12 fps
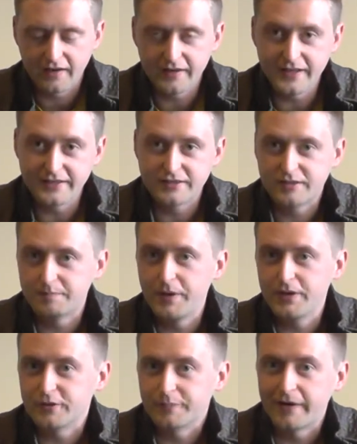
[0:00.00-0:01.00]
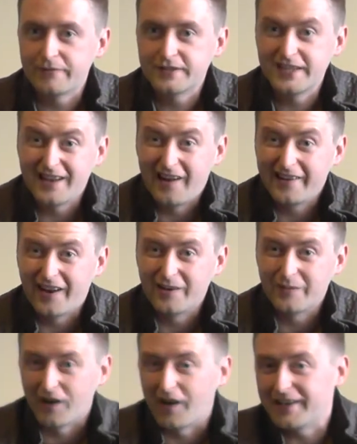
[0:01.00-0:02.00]
It's a personal preference thing. I kind
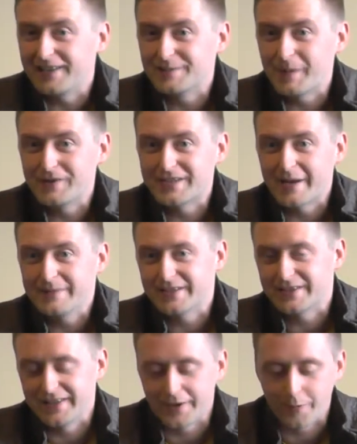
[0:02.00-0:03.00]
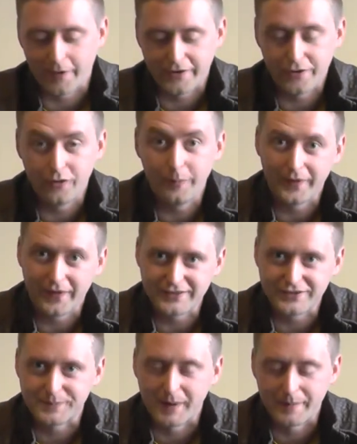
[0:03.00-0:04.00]
of like exposed hammers. I think they're quite cool, but
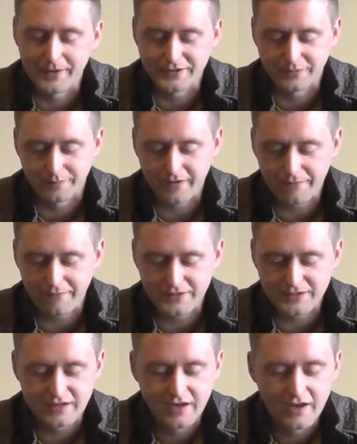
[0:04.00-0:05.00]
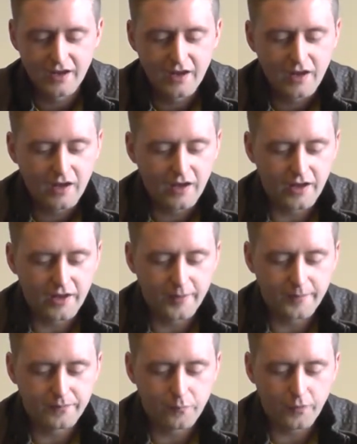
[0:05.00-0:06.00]
that's just my personal preference.
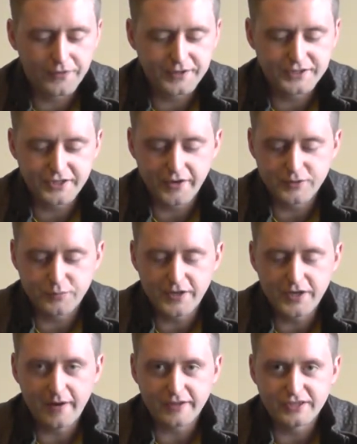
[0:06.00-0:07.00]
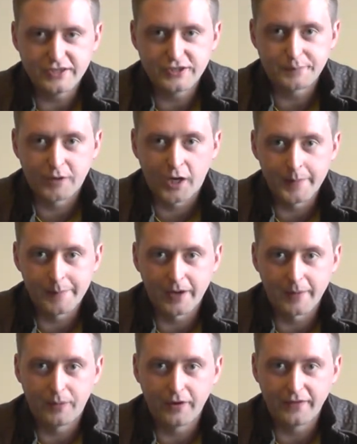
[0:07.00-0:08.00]
One thing to note is when you actually just prime it
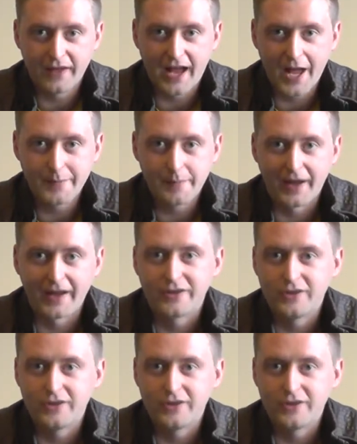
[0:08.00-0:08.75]
by pulling the hammer back,